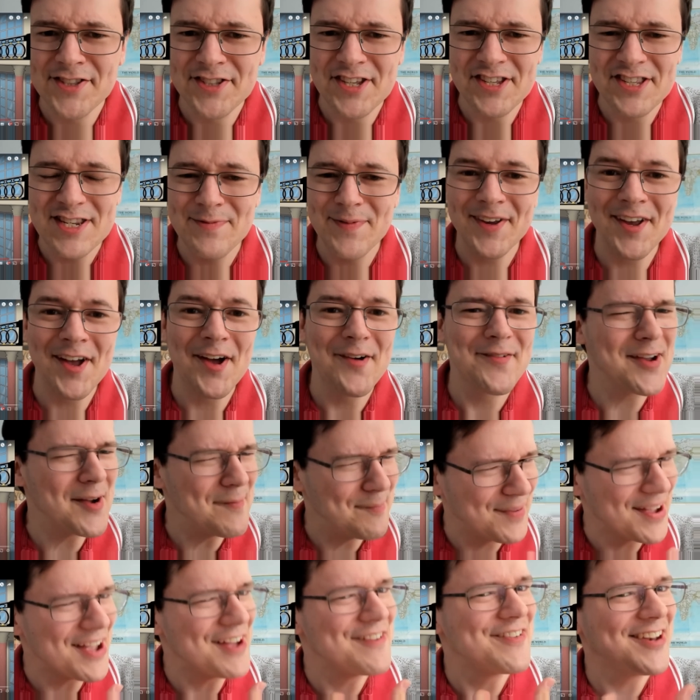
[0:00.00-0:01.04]
This is becoming a
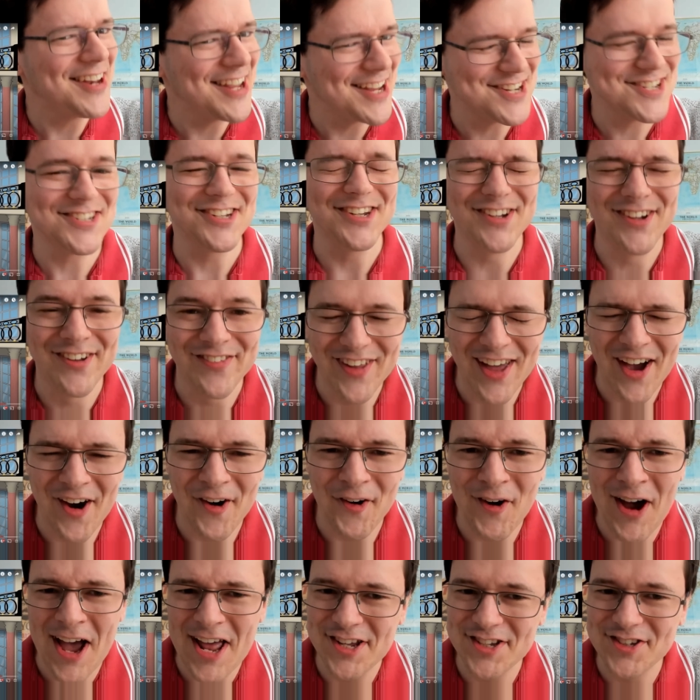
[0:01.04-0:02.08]
bit of an issue, the whole
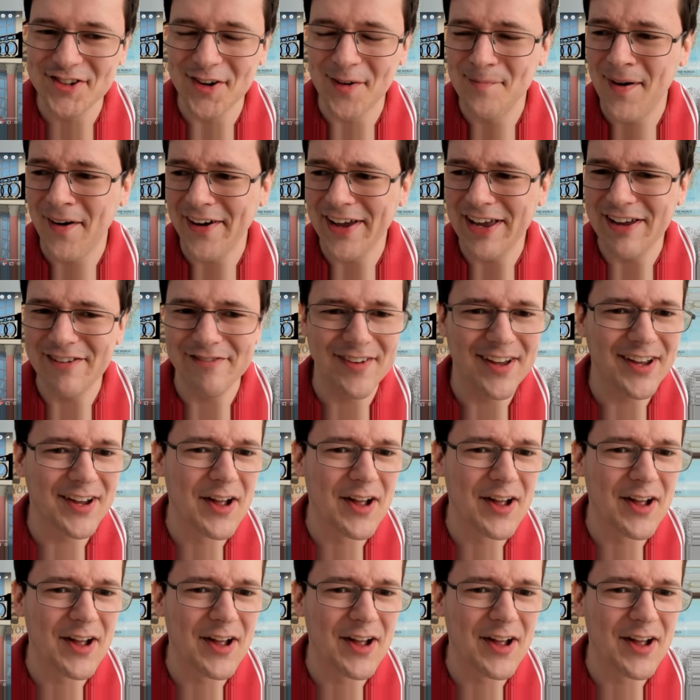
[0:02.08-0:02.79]
heads on pike thing.